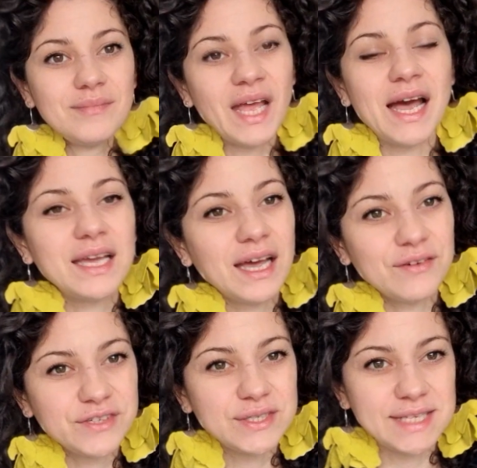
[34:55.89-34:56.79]
I
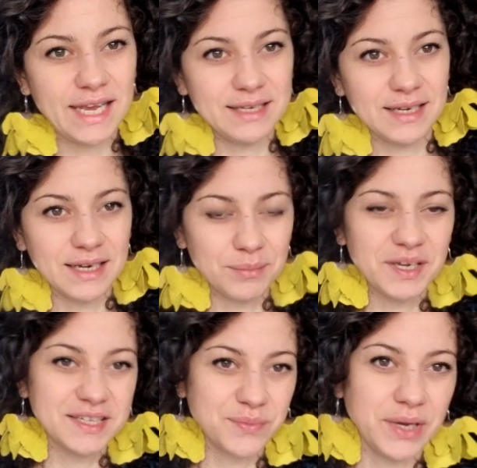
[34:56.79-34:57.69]
have to say that the
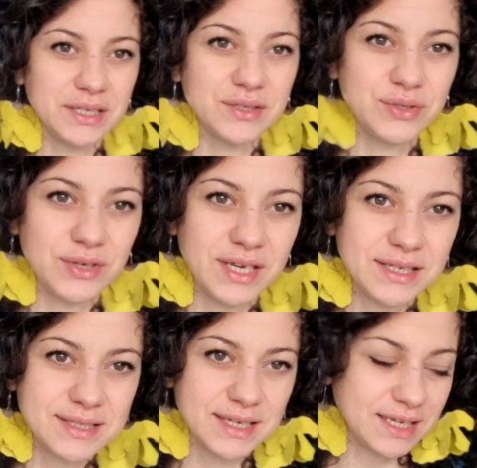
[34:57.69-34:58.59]
best way to do
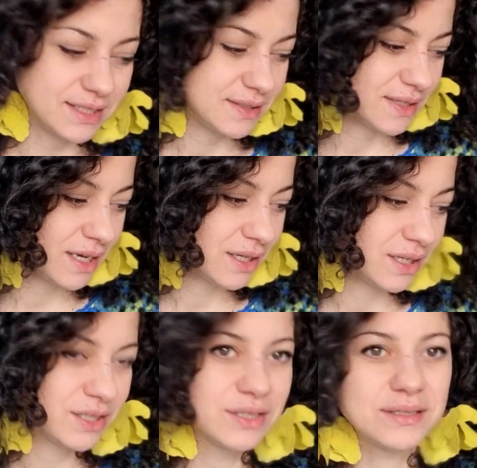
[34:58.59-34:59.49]
is
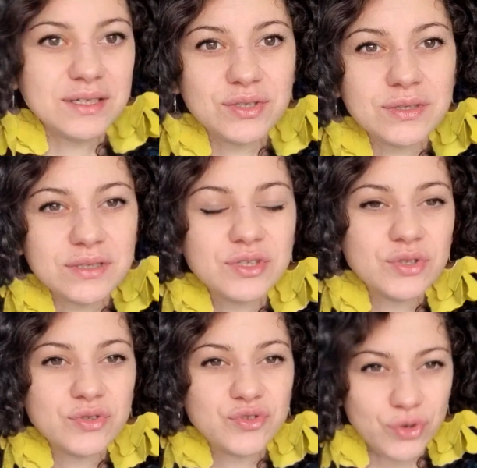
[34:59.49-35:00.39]
the
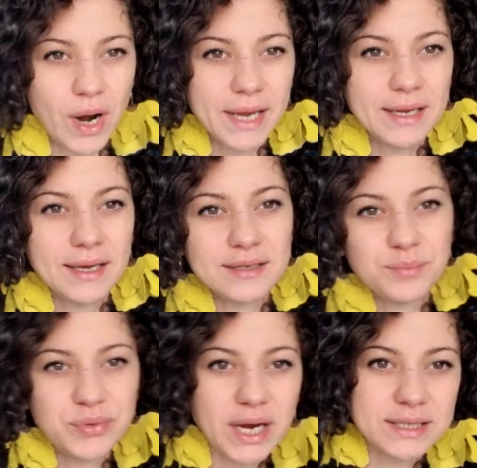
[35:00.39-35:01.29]
try
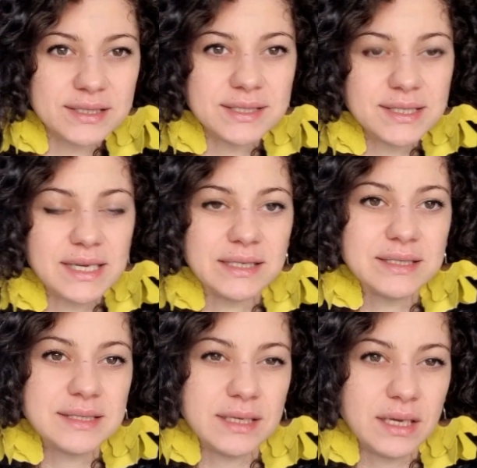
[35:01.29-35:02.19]
and practice and
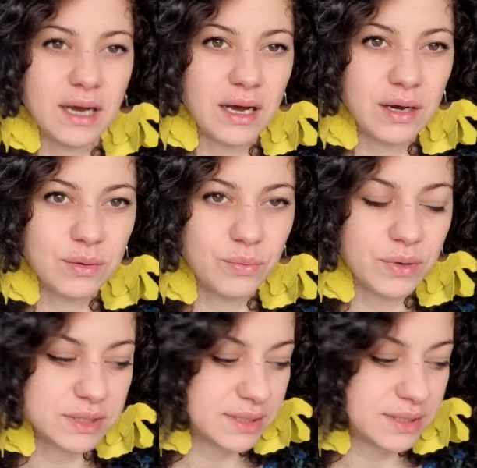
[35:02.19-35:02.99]
see what